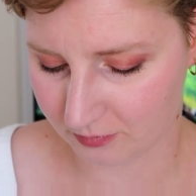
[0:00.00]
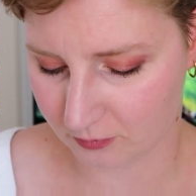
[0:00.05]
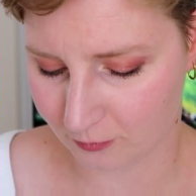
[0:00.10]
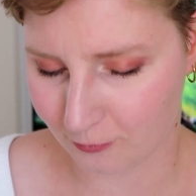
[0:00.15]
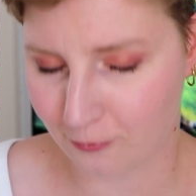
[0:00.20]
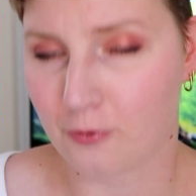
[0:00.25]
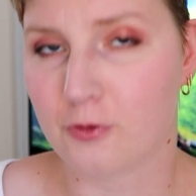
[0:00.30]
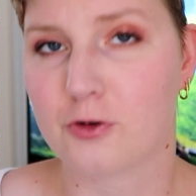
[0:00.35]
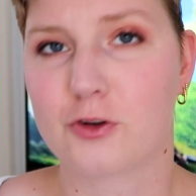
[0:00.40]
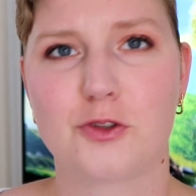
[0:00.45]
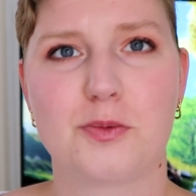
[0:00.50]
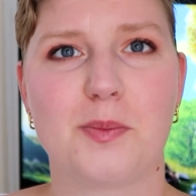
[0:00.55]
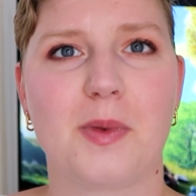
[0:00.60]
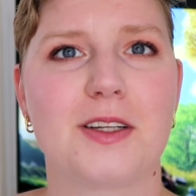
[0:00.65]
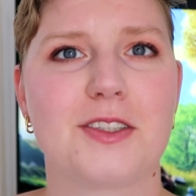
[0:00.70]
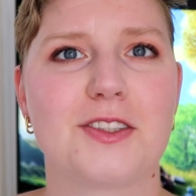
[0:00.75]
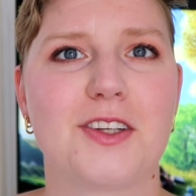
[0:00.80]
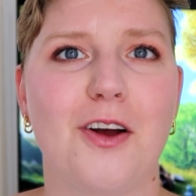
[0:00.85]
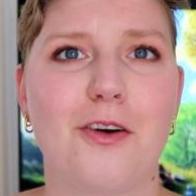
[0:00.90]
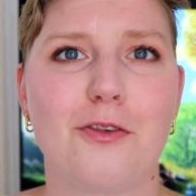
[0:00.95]
force
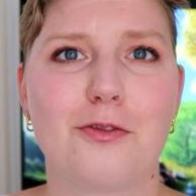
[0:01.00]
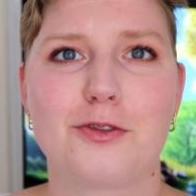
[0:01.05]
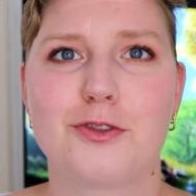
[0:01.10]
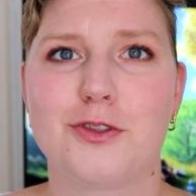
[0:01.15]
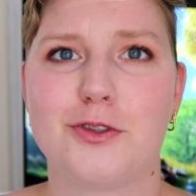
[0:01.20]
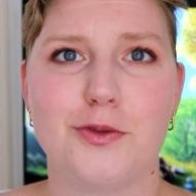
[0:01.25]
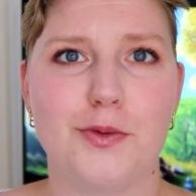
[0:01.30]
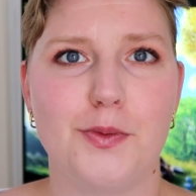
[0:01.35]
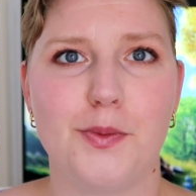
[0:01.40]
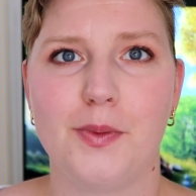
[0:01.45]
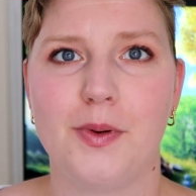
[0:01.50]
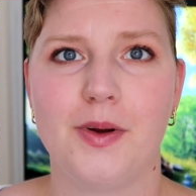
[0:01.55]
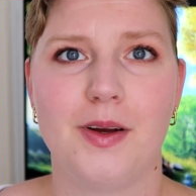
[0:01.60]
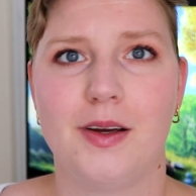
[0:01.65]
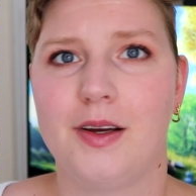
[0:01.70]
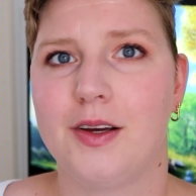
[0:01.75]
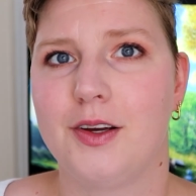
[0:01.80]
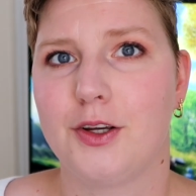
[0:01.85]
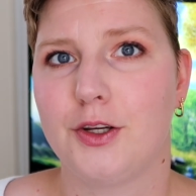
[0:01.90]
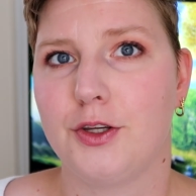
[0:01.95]
myself to
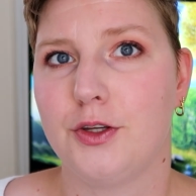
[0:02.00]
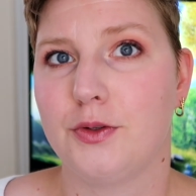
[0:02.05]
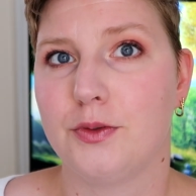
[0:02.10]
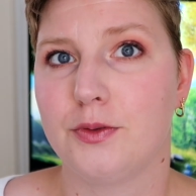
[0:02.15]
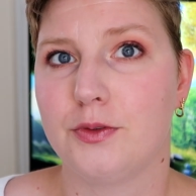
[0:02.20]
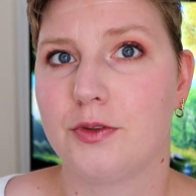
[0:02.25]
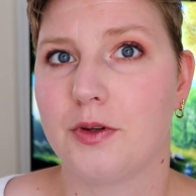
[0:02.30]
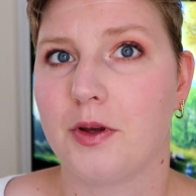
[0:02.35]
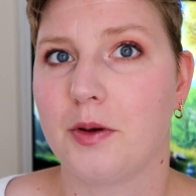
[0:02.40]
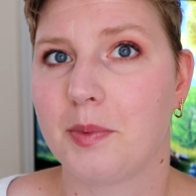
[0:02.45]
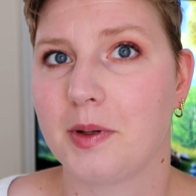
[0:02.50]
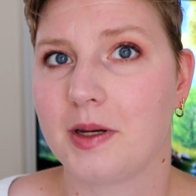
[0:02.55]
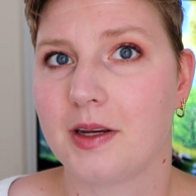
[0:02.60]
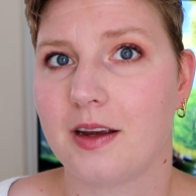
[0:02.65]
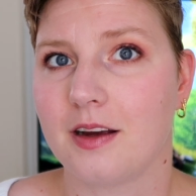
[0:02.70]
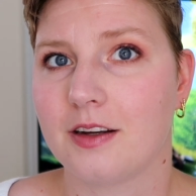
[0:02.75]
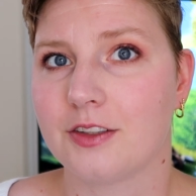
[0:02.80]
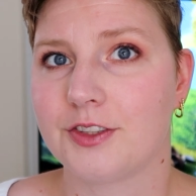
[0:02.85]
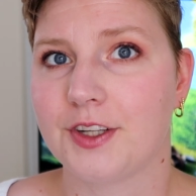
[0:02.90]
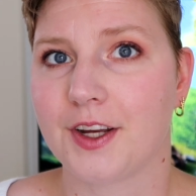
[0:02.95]
use a pink
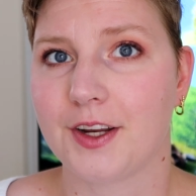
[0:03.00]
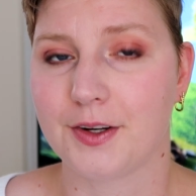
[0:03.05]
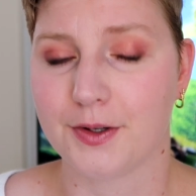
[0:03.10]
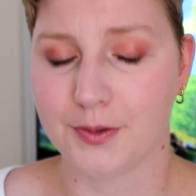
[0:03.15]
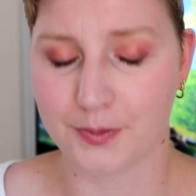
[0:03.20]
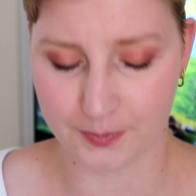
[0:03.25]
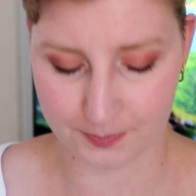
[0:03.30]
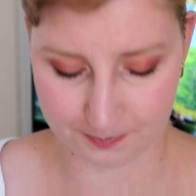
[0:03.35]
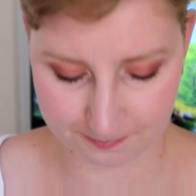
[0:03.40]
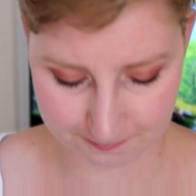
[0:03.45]
eyeshadow.